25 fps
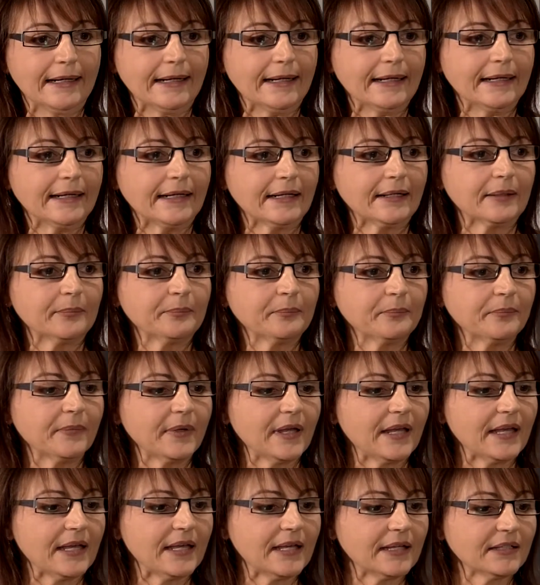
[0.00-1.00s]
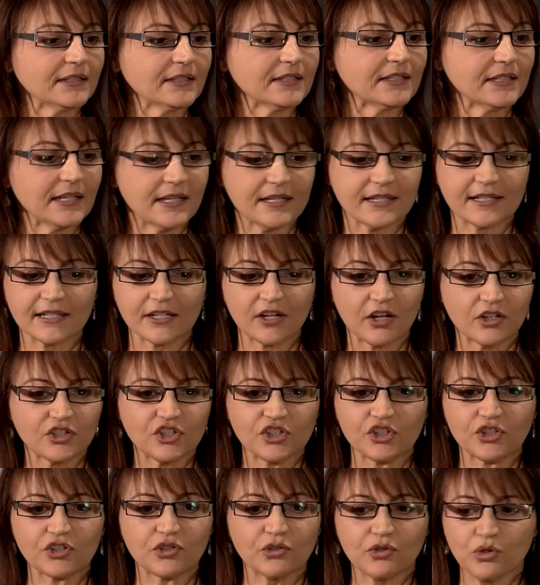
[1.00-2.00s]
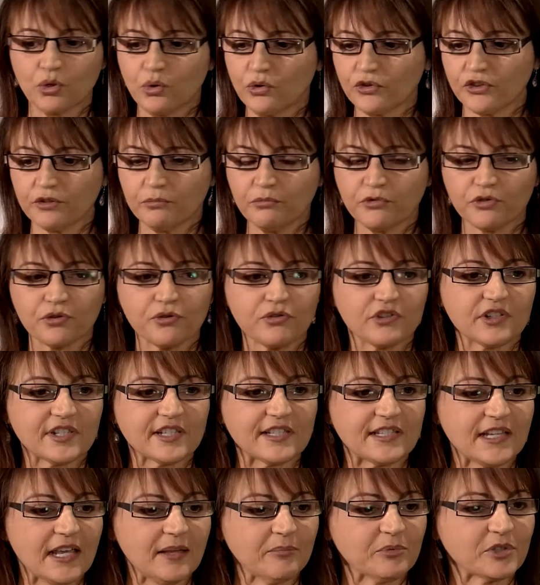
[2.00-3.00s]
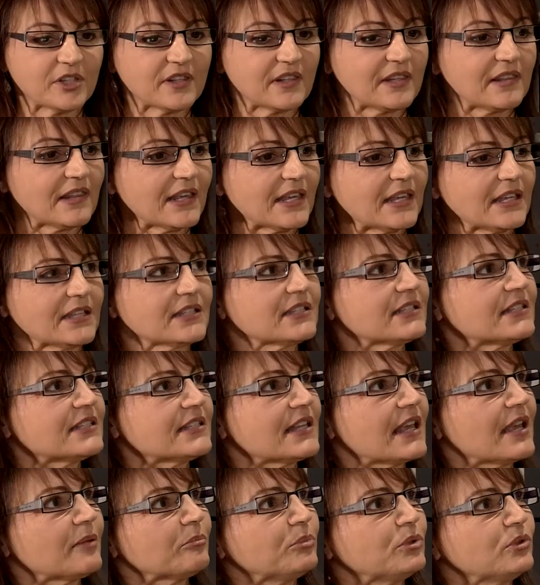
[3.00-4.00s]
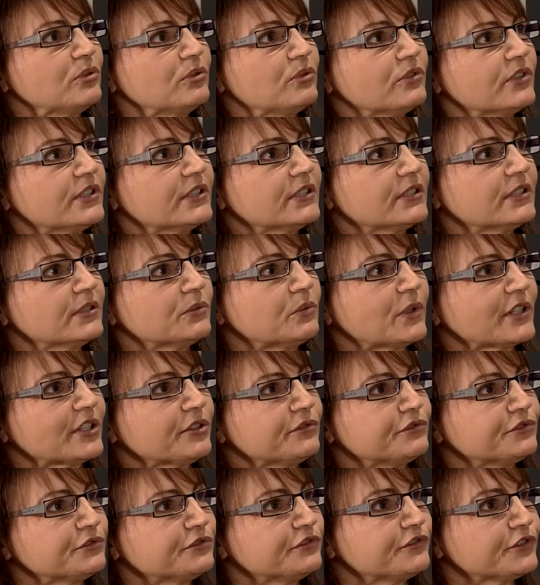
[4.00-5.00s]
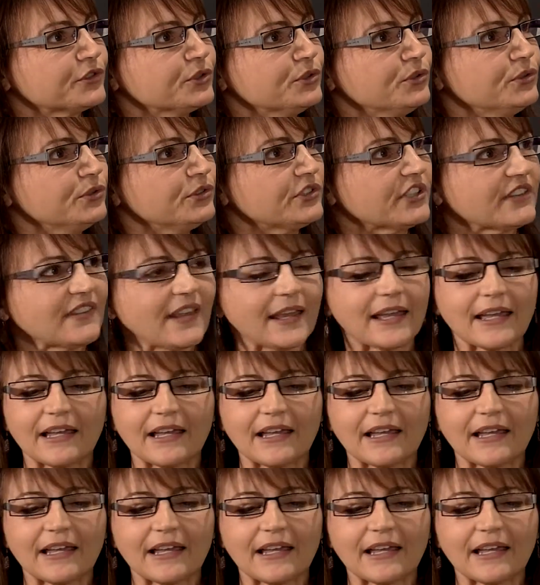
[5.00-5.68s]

And yes, and I just talk them through the steps, and then they get to sample all the wonderful food, and they